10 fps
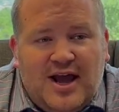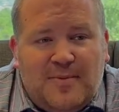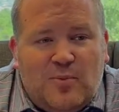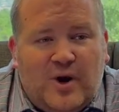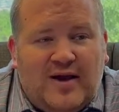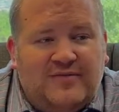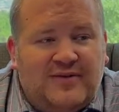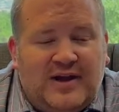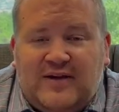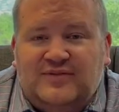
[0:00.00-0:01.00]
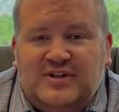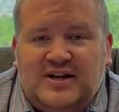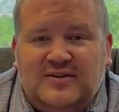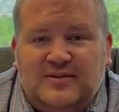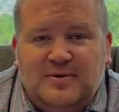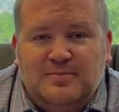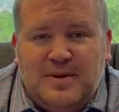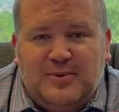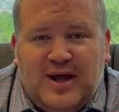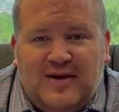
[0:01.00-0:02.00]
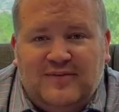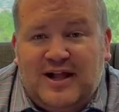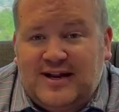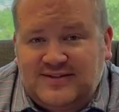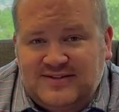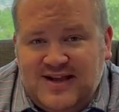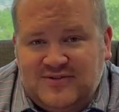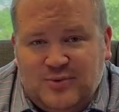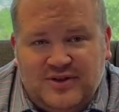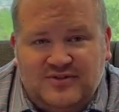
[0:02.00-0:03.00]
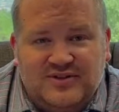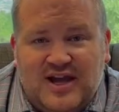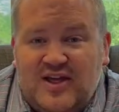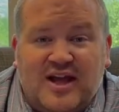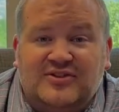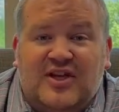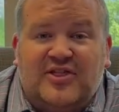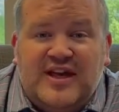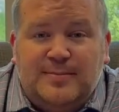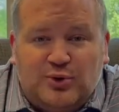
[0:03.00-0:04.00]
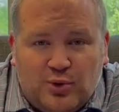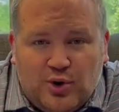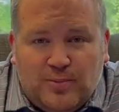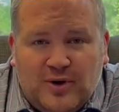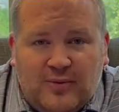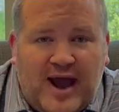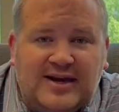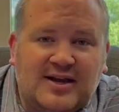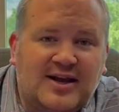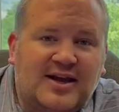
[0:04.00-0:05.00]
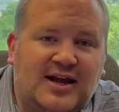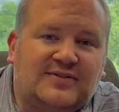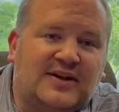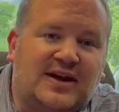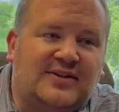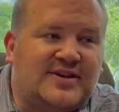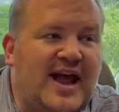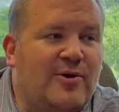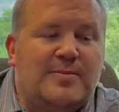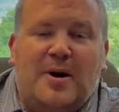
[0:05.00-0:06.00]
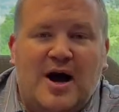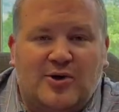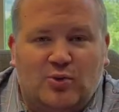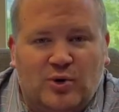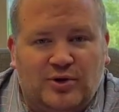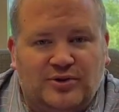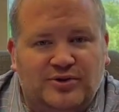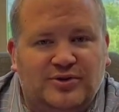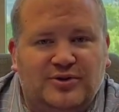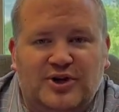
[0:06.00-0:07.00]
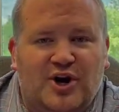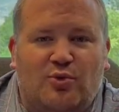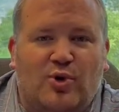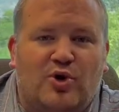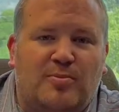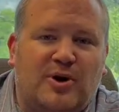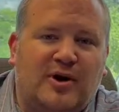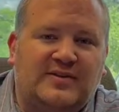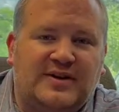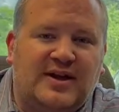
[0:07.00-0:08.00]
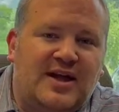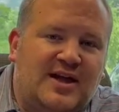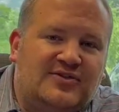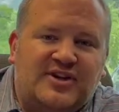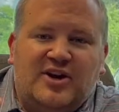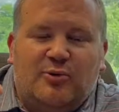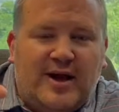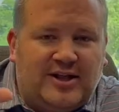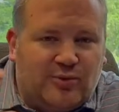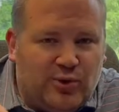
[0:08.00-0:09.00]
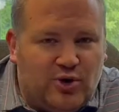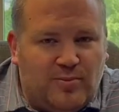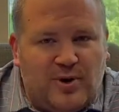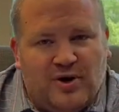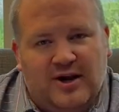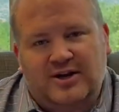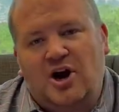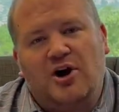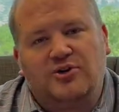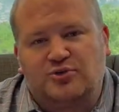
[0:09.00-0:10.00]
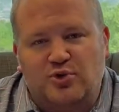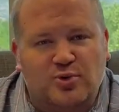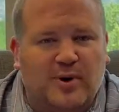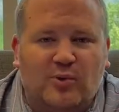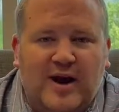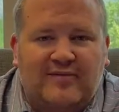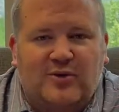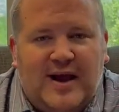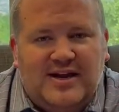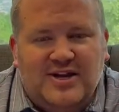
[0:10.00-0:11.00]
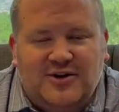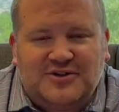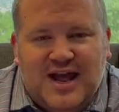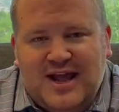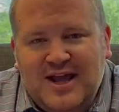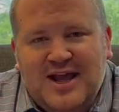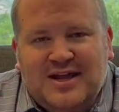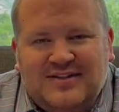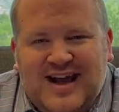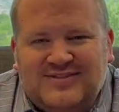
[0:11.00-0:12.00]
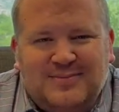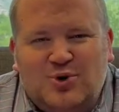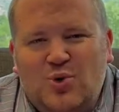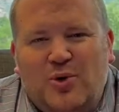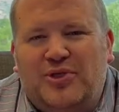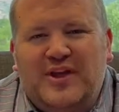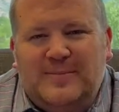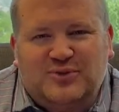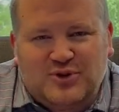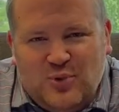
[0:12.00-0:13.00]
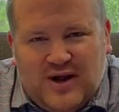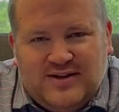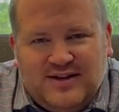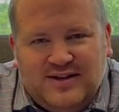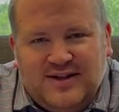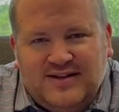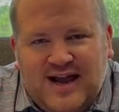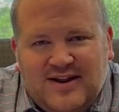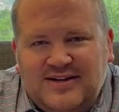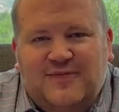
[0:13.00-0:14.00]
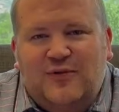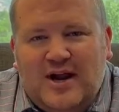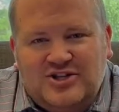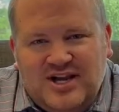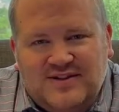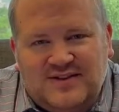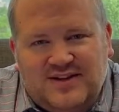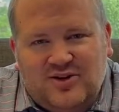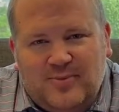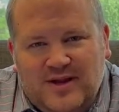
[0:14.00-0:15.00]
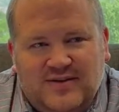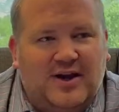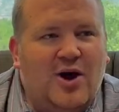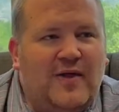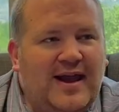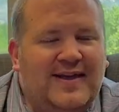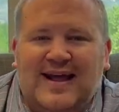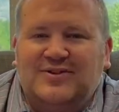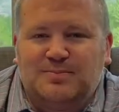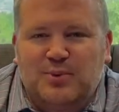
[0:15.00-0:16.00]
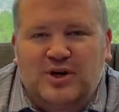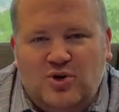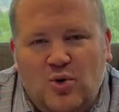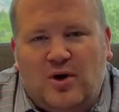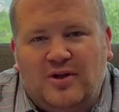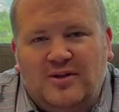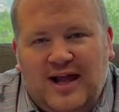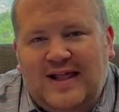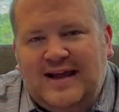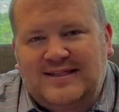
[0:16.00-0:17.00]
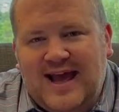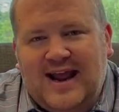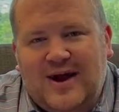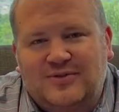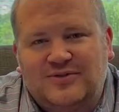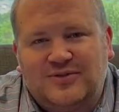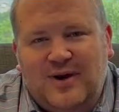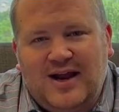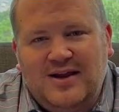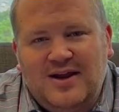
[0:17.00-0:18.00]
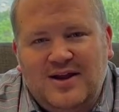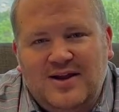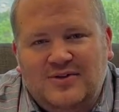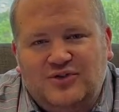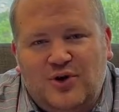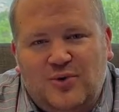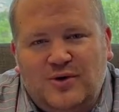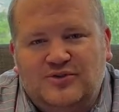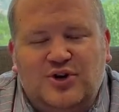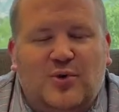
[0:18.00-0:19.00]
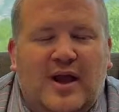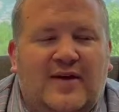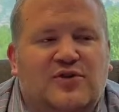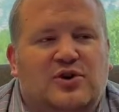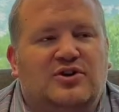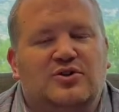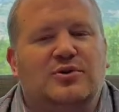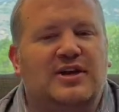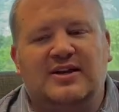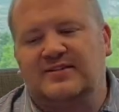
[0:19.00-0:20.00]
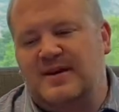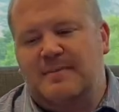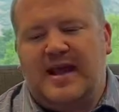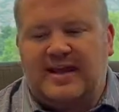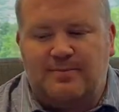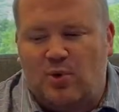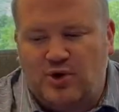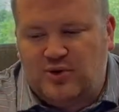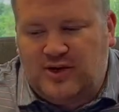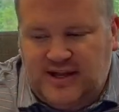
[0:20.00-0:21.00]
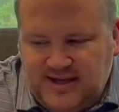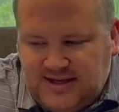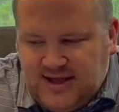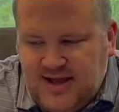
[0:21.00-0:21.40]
what I've seen people have a lot of success with is a themed room, right? It's a Harry Potter world, room, or it's a Cinderella room, or a Cars room, or whatever, right? It's got some cool themes to it. It kind of differentiates it a little bit. It's like, oh, hey, that's pretty cool. I like that house, right? So if you can do things that make it more unique,